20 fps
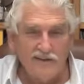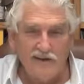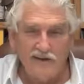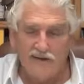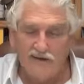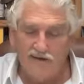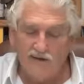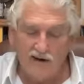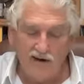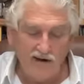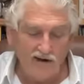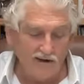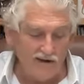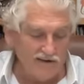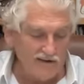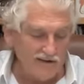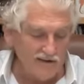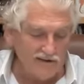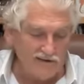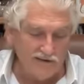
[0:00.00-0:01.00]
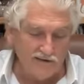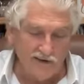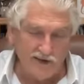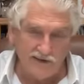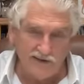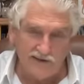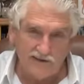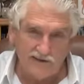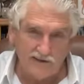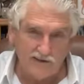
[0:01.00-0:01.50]
You all are just
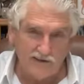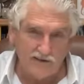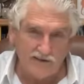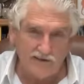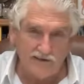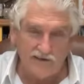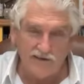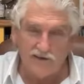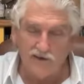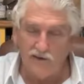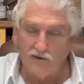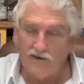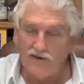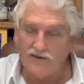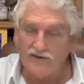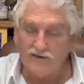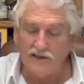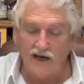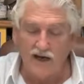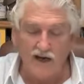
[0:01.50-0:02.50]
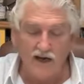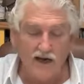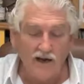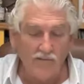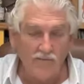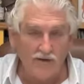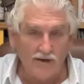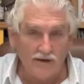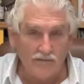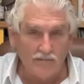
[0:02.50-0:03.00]
great souls. It's always a
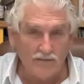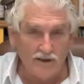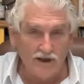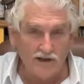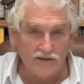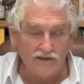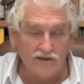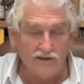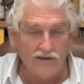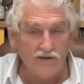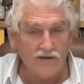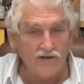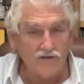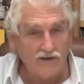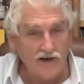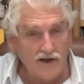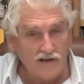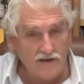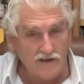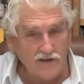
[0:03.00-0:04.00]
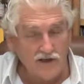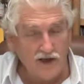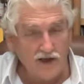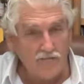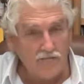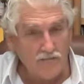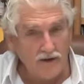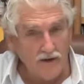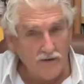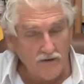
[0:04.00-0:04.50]
humbling pleasure to address
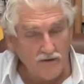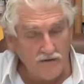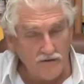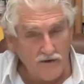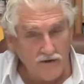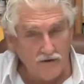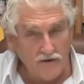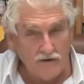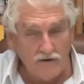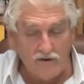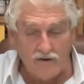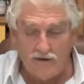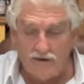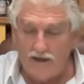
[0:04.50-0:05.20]
and be with you.